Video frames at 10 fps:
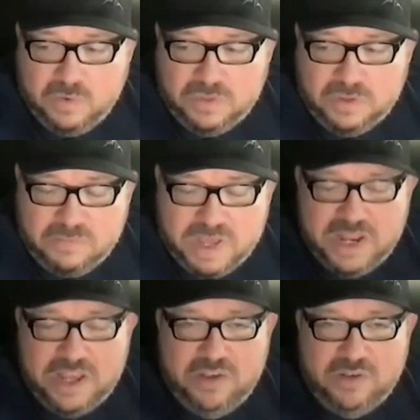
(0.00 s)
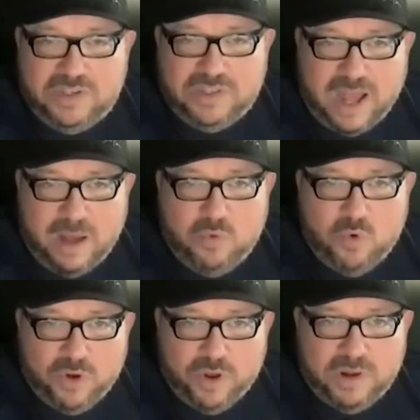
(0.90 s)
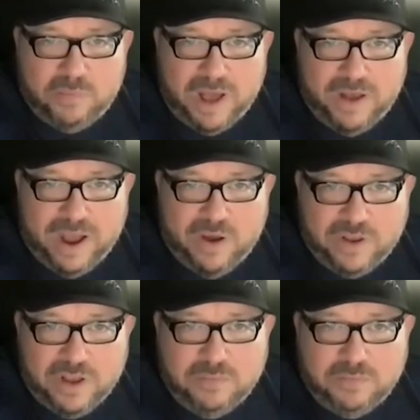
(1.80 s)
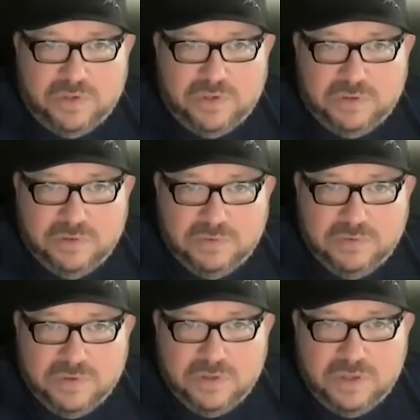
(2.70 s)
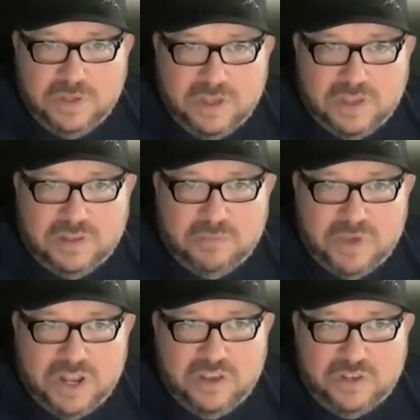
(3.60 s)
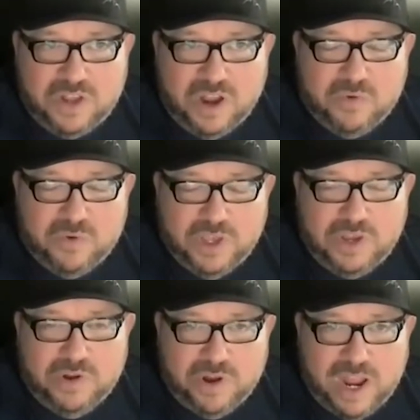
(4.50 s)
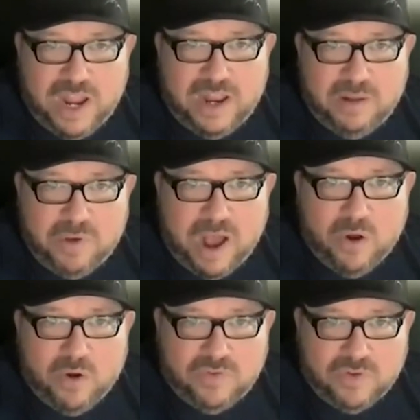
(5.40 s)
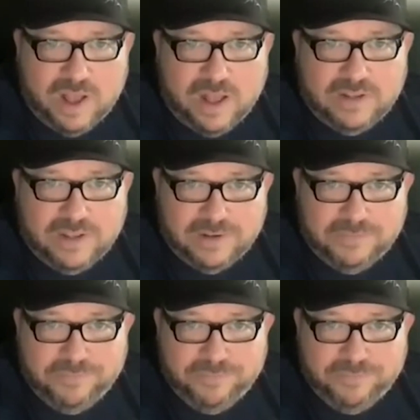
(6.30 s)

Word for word: the minute you stop worrying about outcomes is the minute you start really creating powerful content.